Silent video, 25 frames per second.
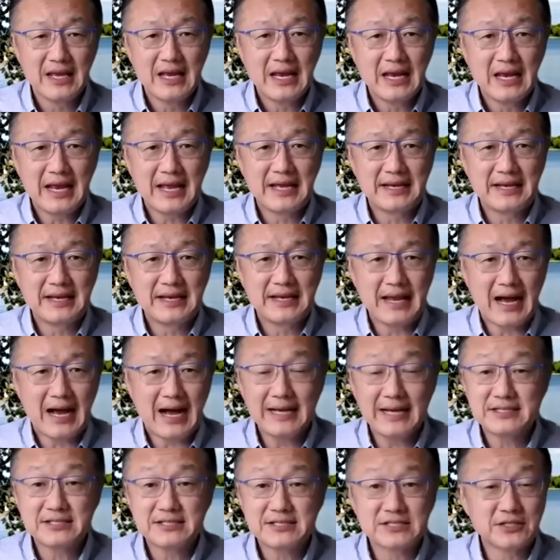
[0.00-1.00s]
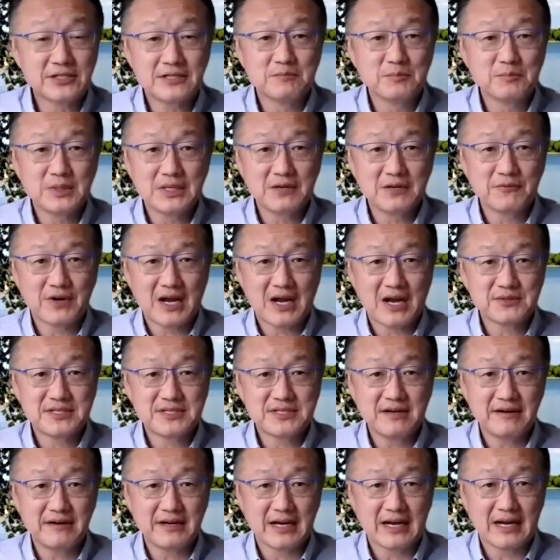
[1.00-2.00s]
And I just couldn't believe what I was
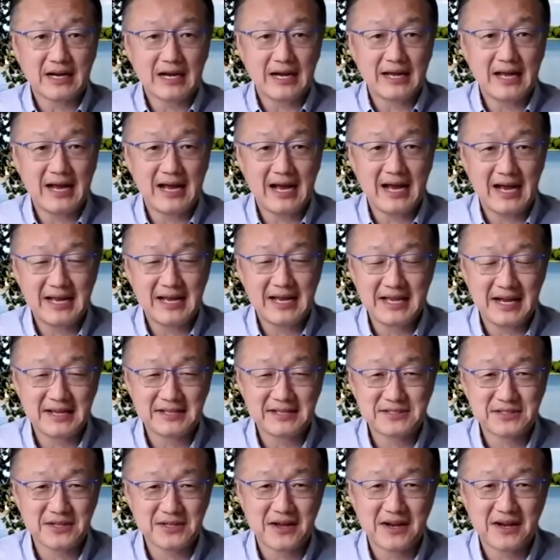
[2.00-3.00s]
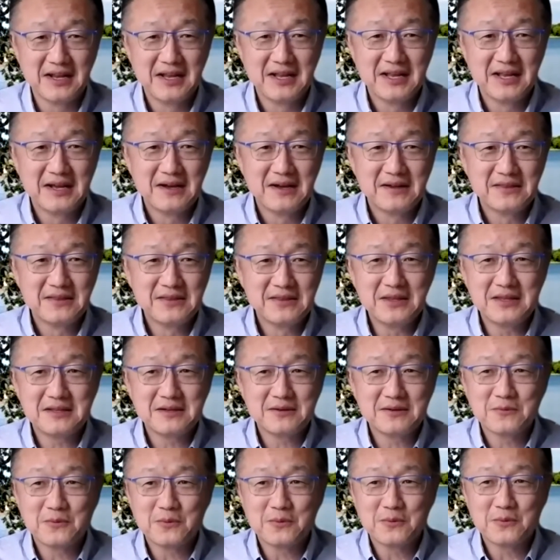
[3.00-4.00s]
hearing. I thought,
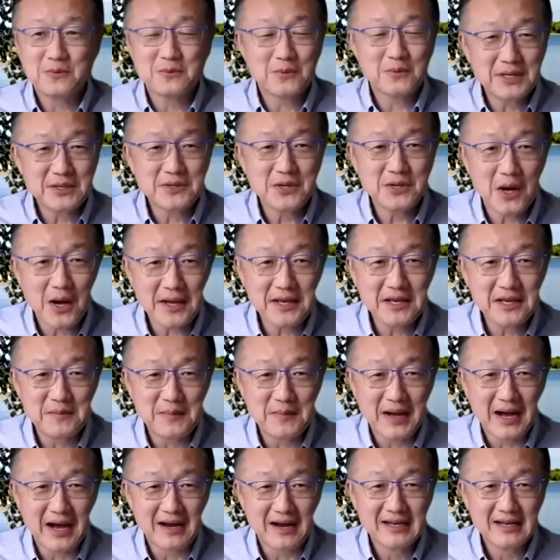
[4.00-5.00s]
what are you talking about?